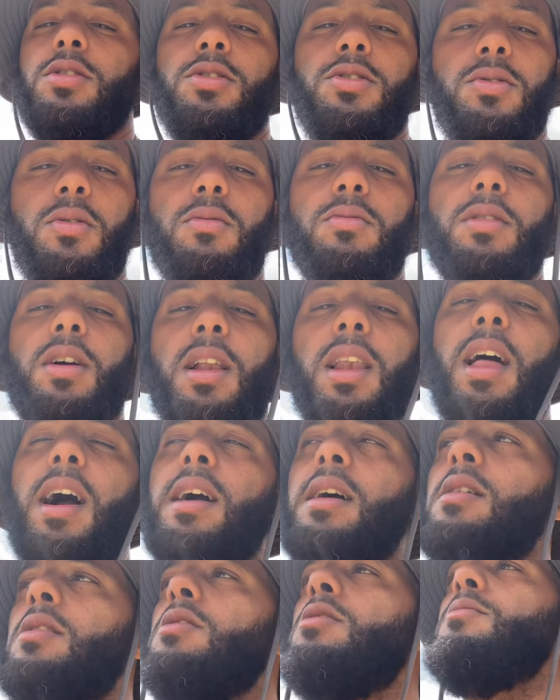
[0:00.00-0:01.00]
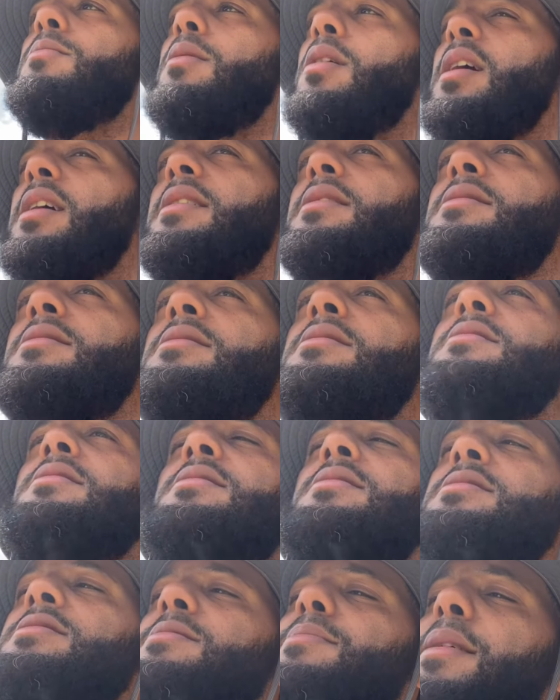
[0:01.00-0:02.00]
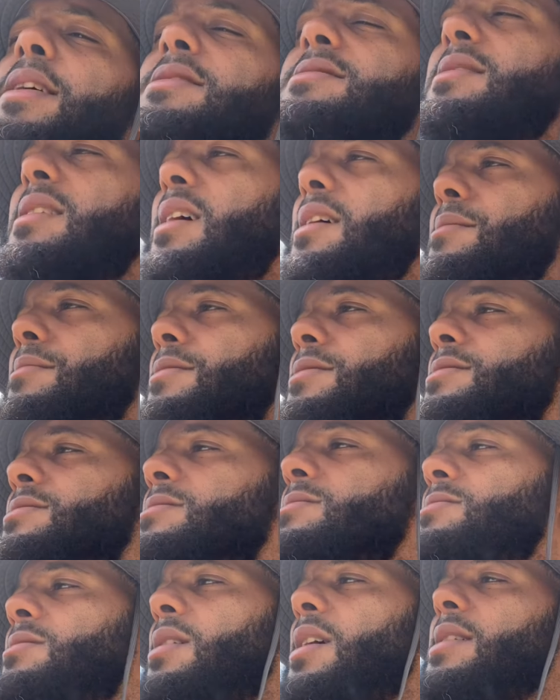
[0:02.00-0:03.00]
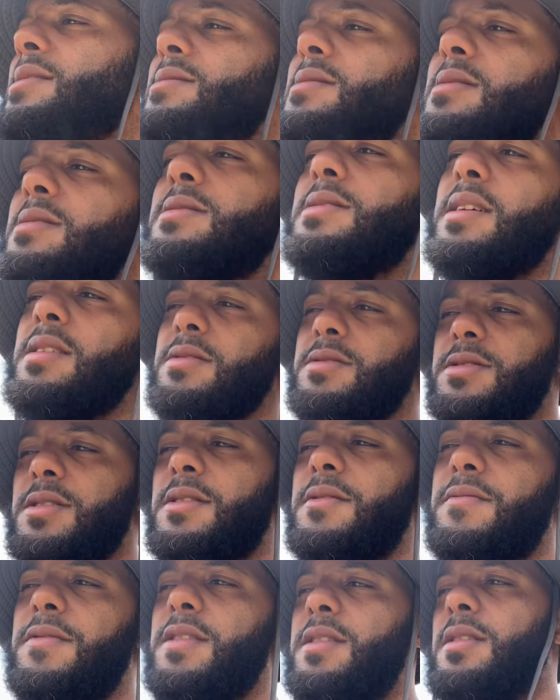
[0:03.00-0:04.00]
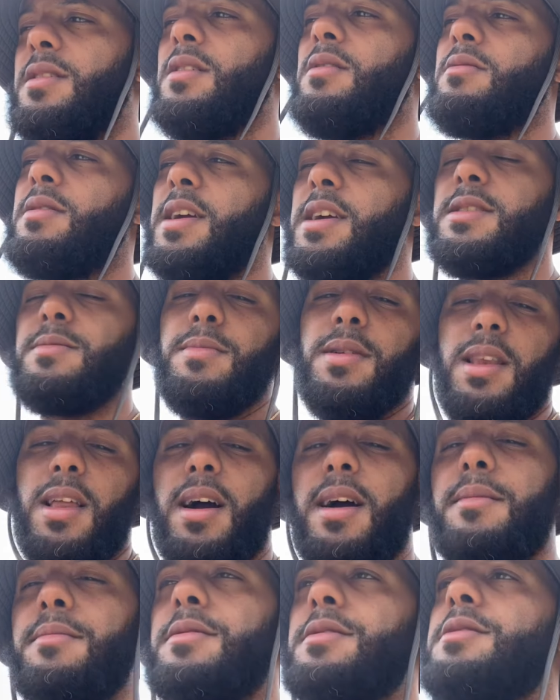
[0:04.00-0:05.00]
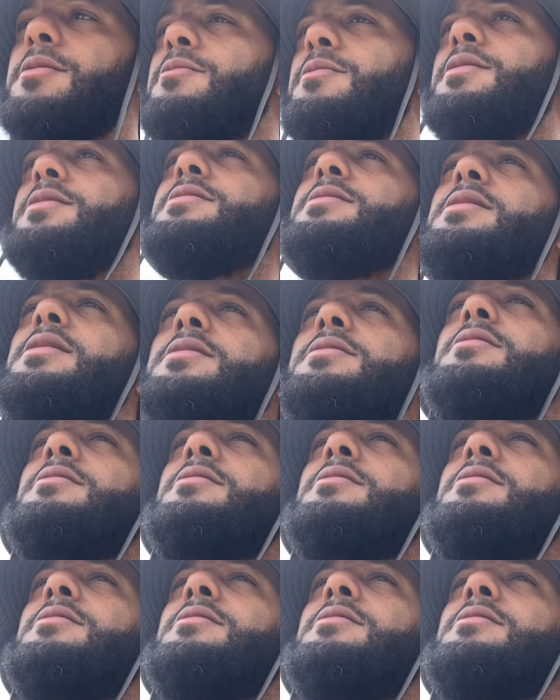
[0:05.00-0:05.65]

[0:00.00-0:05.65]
you on the clock, homeboy. Smash the like button, subscribe to the channel, share the video. Catch me live Monday, Wednesday, and